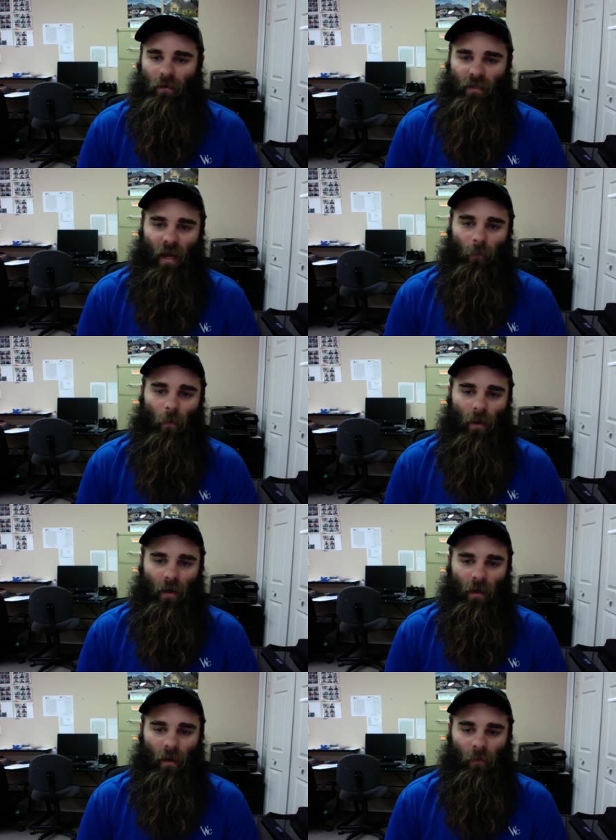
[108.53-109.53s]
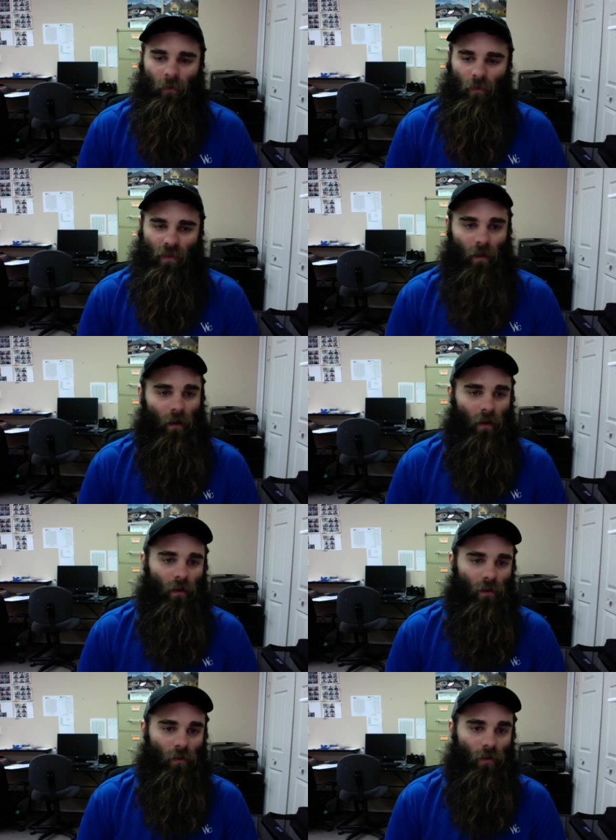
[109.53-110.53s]
time permitting, with the
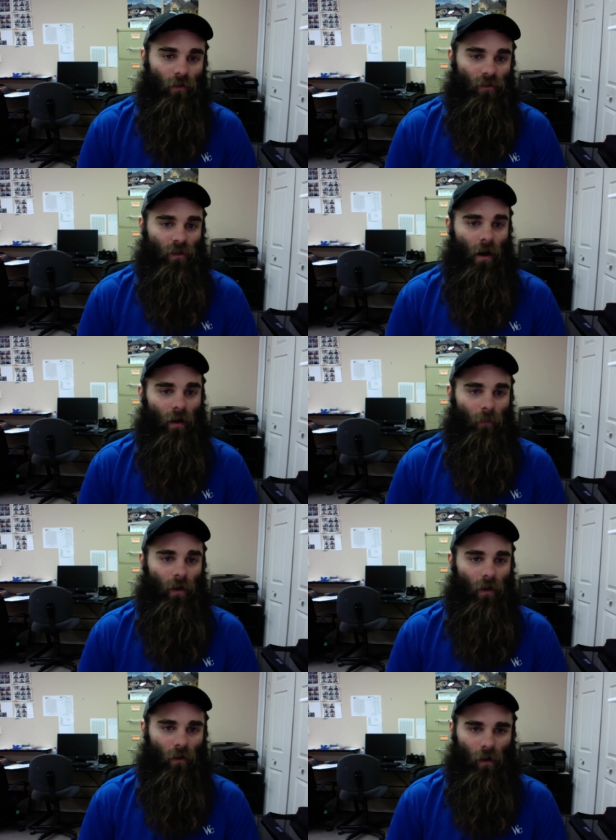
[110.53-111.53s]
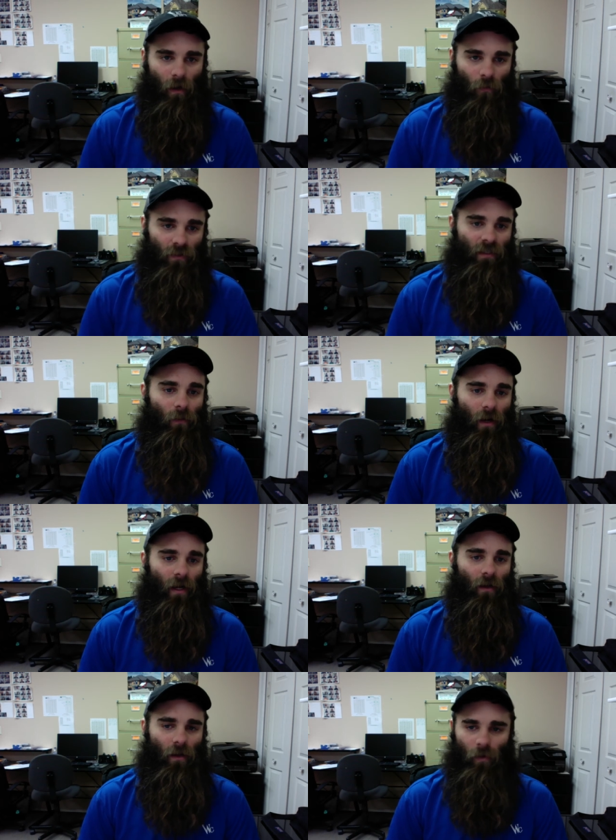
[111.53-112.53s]
new year starting up here, we'll see what I
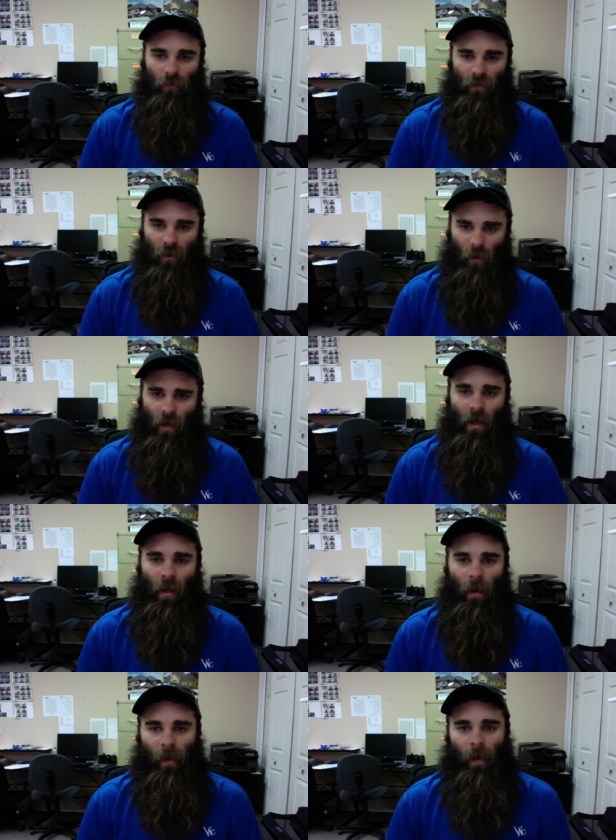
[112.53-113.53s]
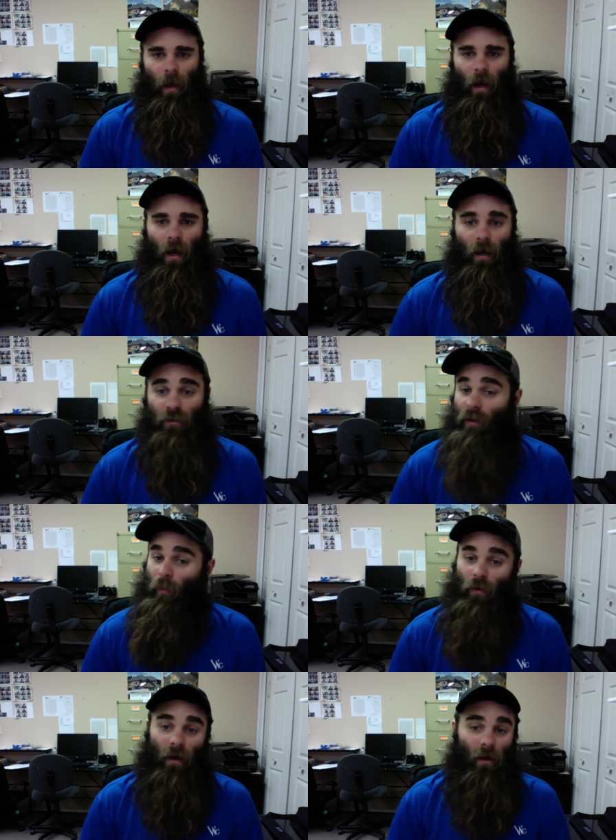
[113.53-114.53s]
can do. So
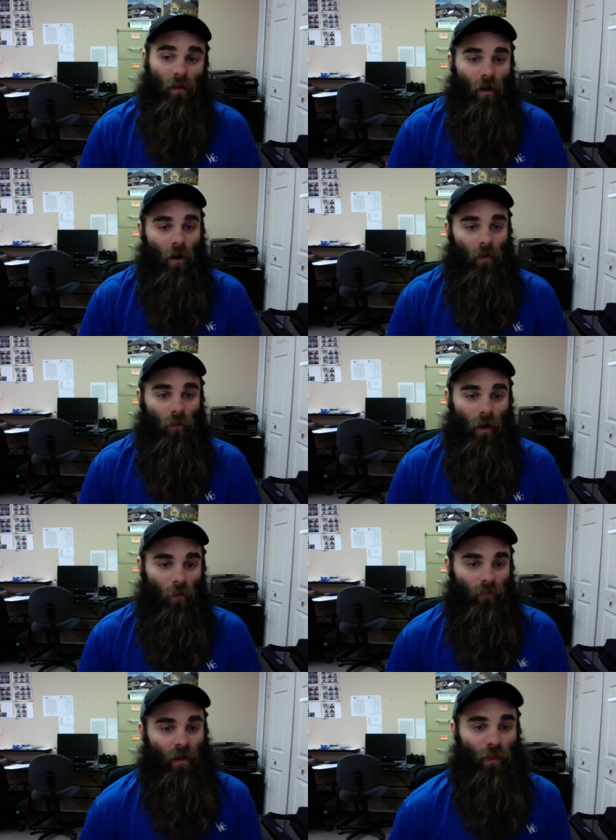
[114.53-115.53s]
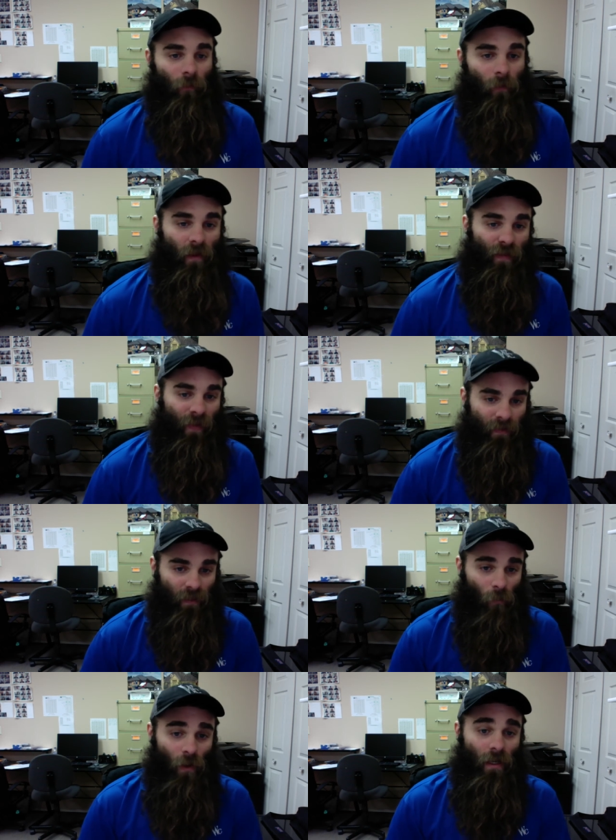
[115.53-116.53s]
jumping right into the hardware. We've got 3 big things
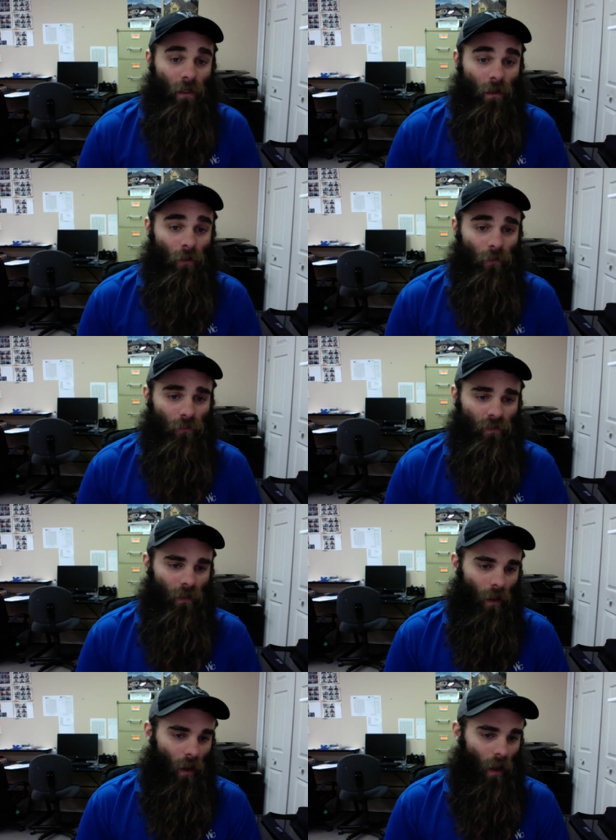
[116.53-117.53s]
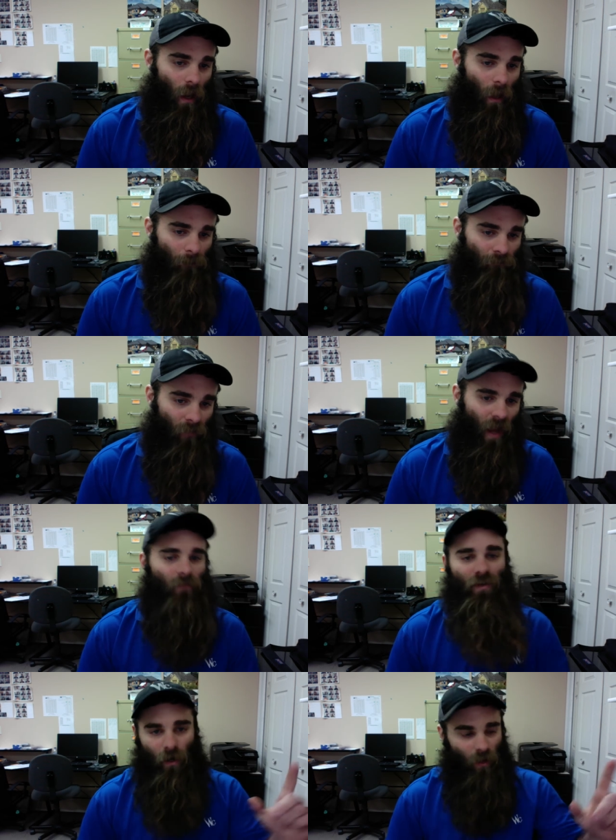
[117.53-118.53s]
that we use. I'm
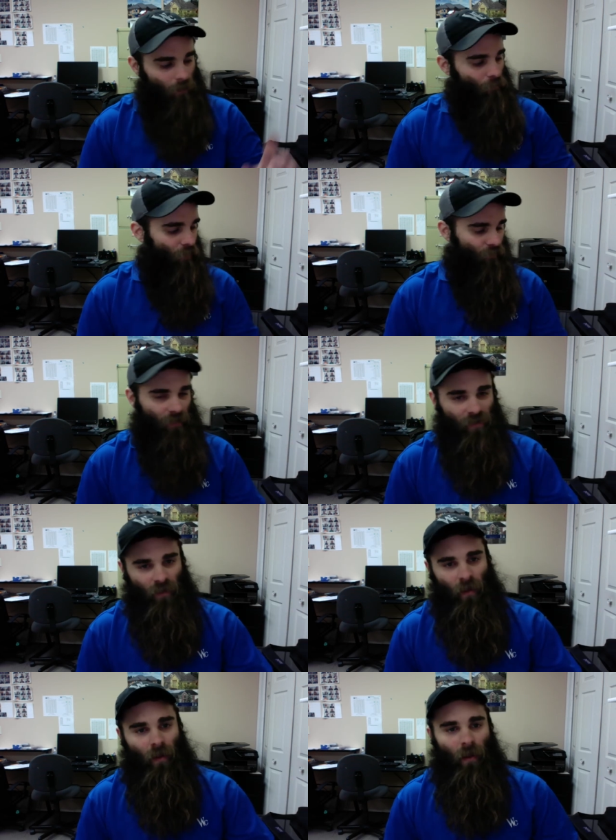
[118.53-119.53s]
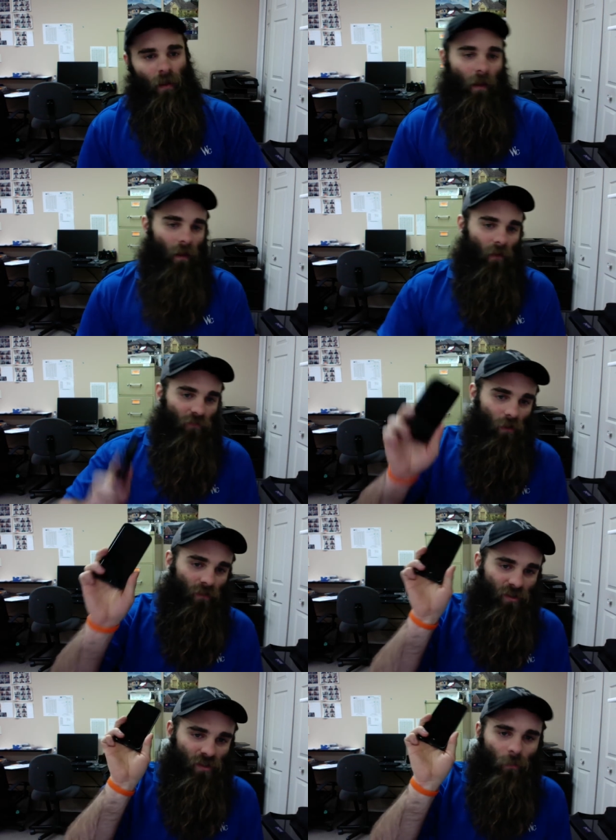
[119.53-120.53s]
sorry, let me preface. If you have
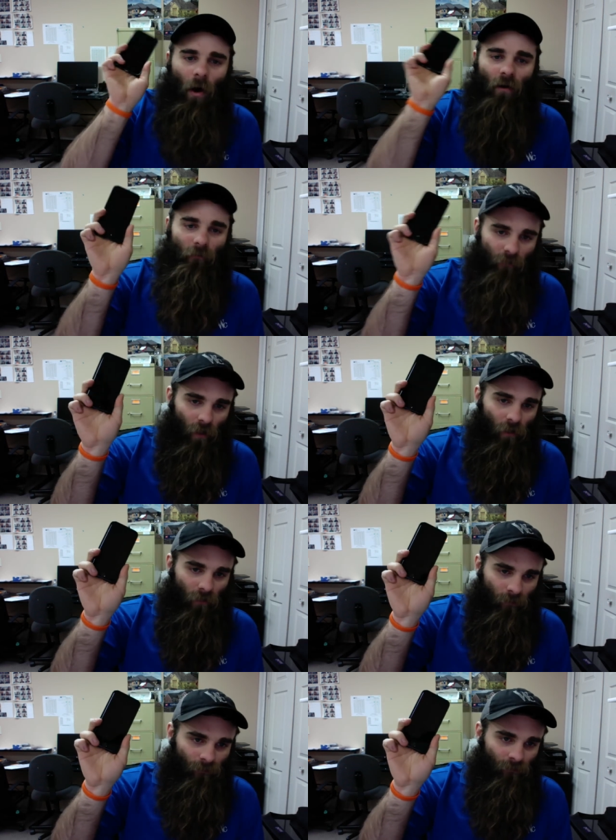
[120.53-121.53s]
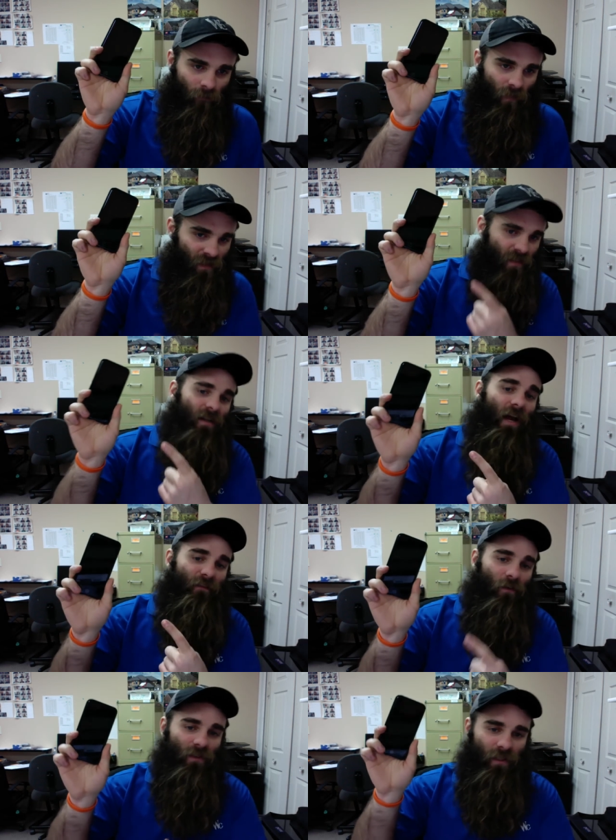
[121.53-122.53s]
a smartphone, this is an iPhone